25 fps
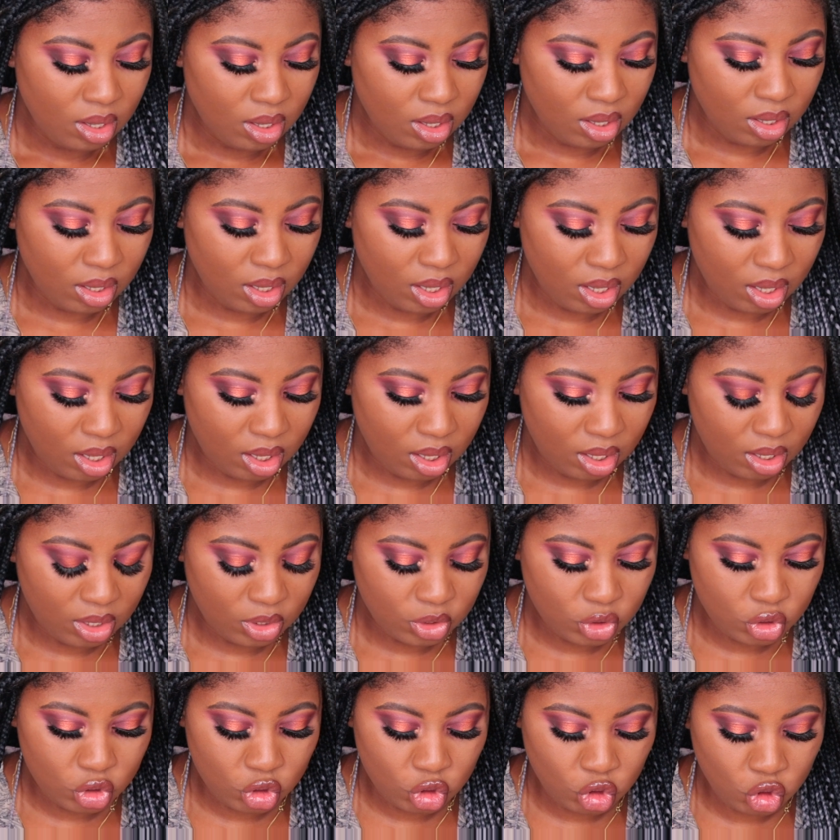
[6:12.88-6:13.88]
Okay,
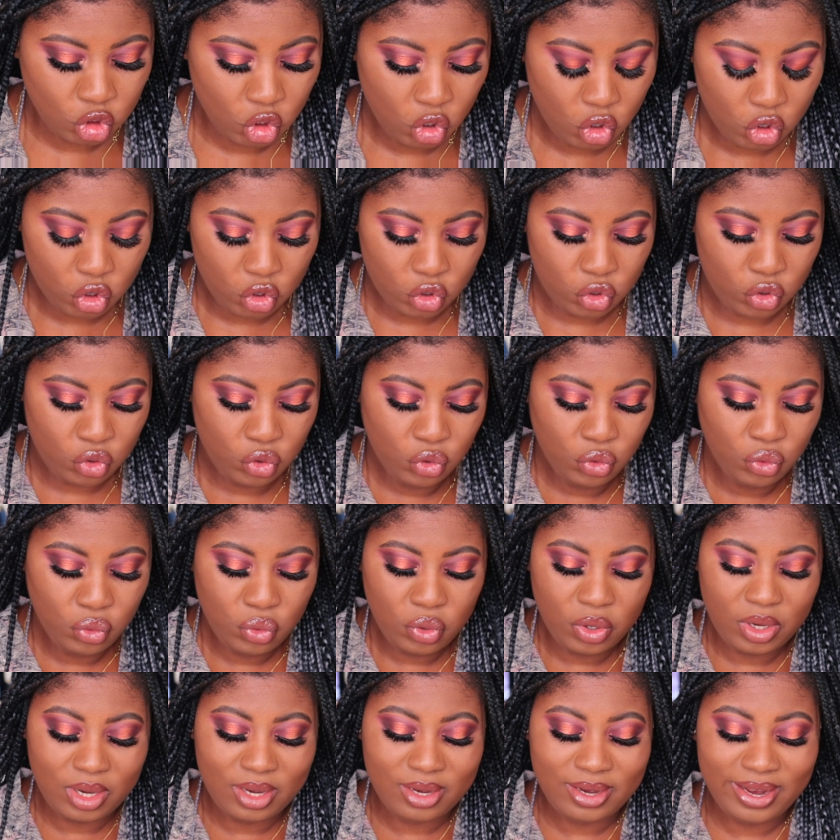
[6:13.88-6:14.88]
so
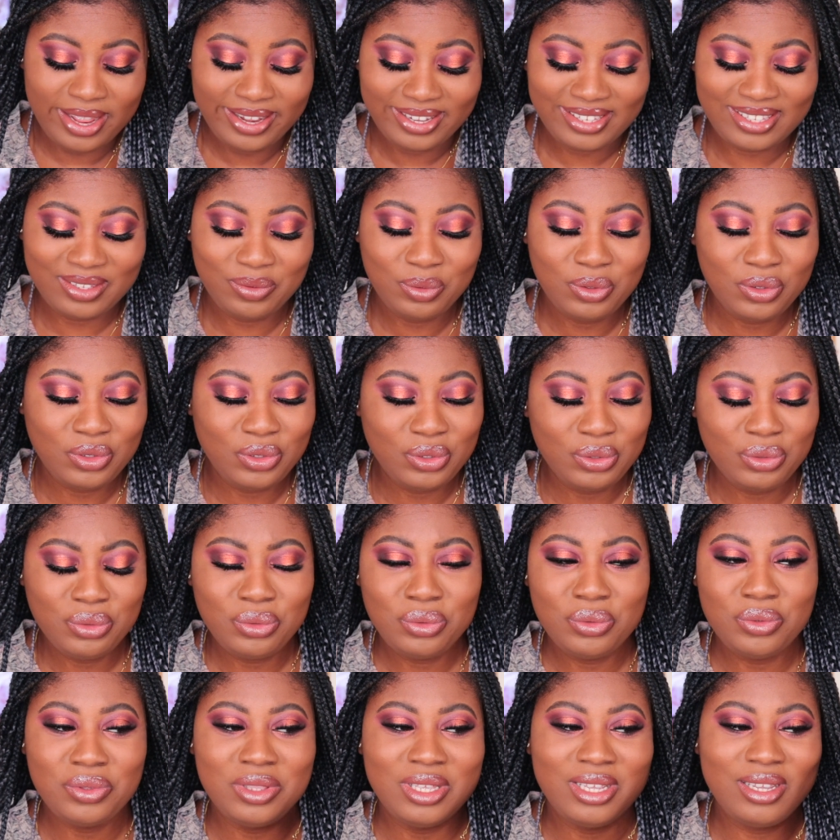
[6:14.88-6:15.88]
next we'll do
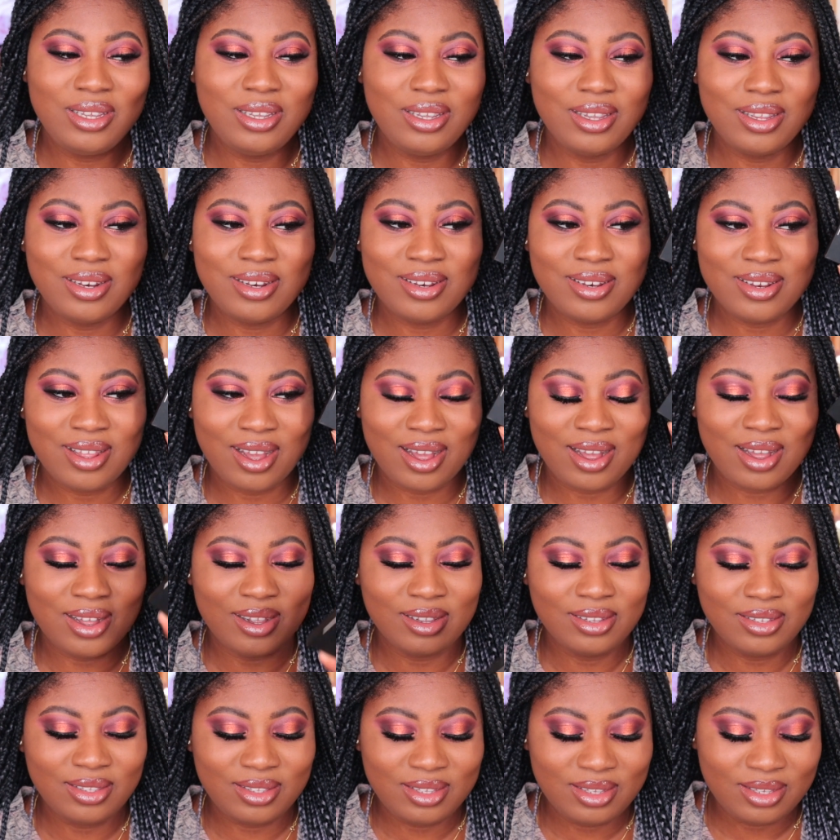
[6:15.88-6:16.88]
the
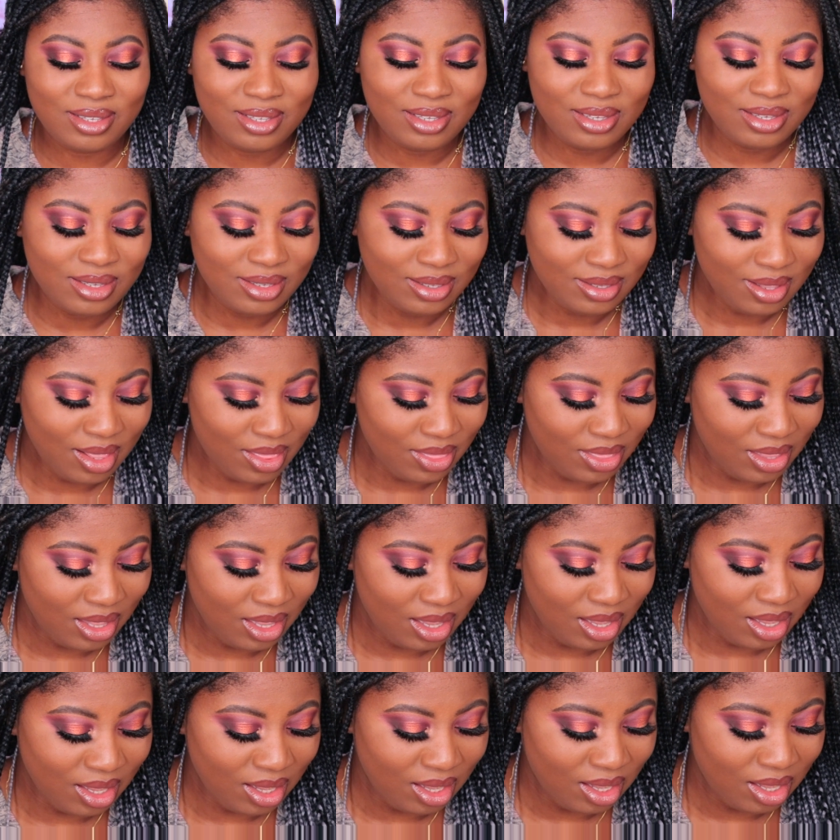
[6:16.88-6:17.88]
NARS. This is
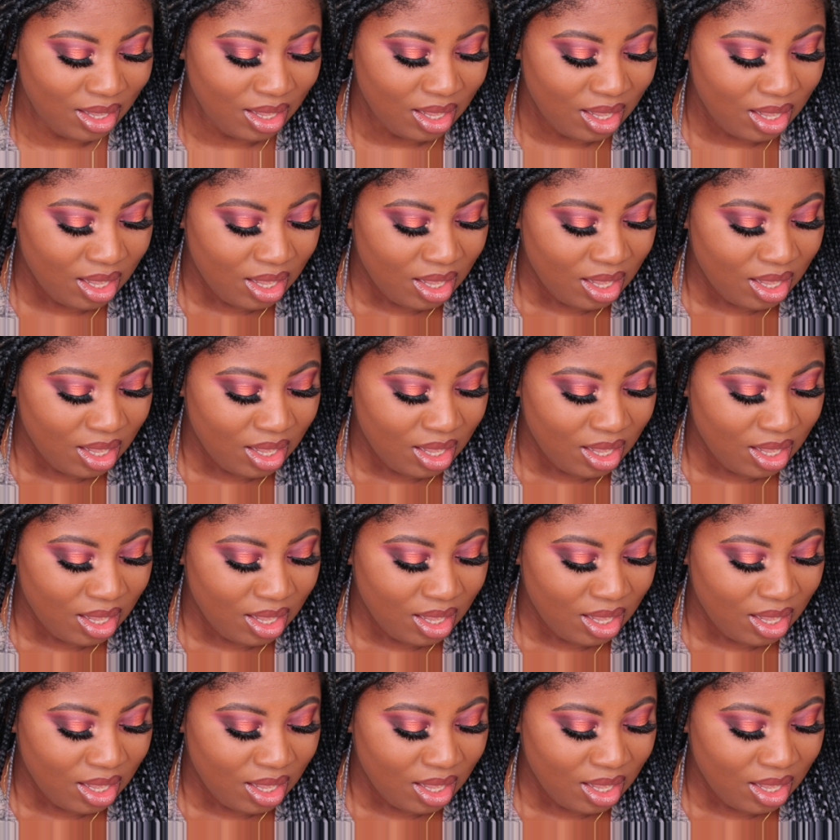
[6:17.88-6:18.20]
the